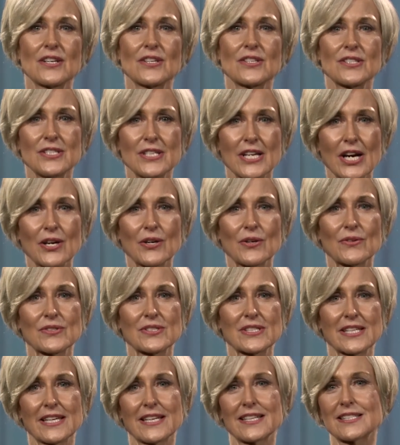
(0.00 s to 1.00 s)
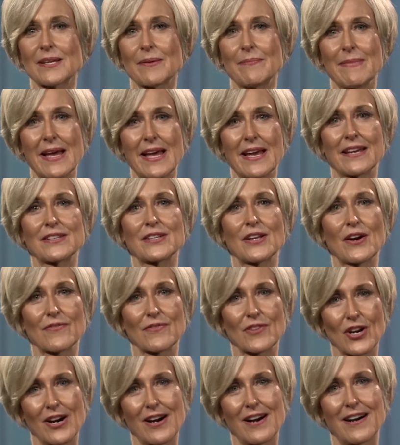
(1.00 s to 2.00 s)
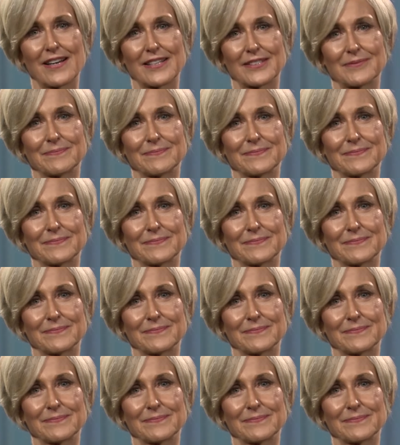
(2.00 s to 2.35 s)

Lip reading: knows he is a man of God.